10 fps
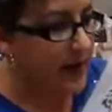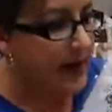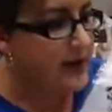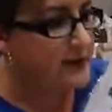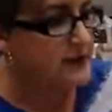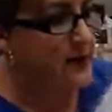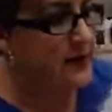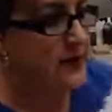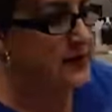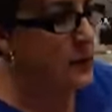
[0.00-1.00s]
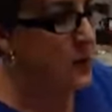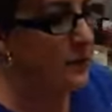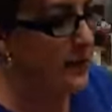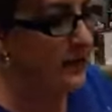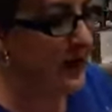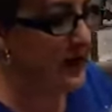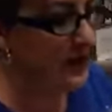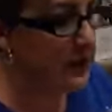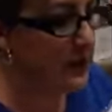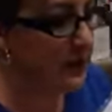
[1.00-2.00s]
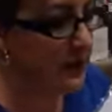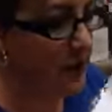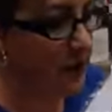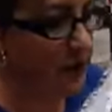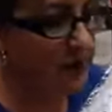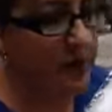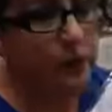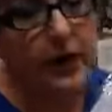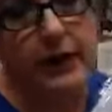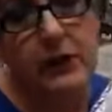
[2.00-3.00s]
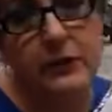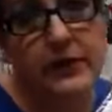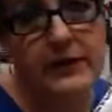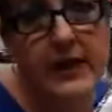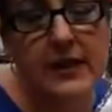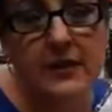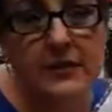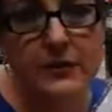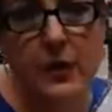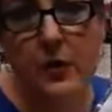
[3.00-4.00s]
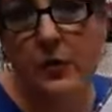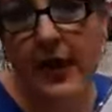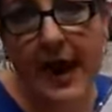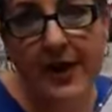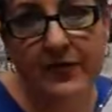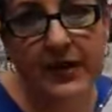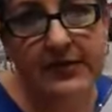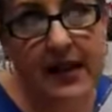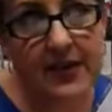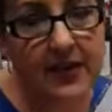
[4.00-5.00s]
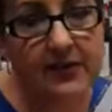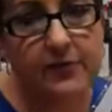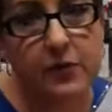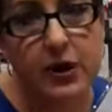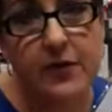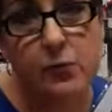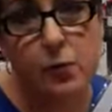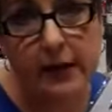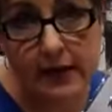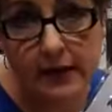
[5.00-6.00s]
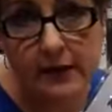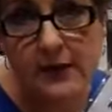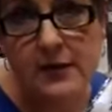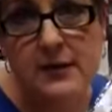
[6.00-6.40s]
And so these won't be available for the regular retailers. Won't have these, I think, for another week.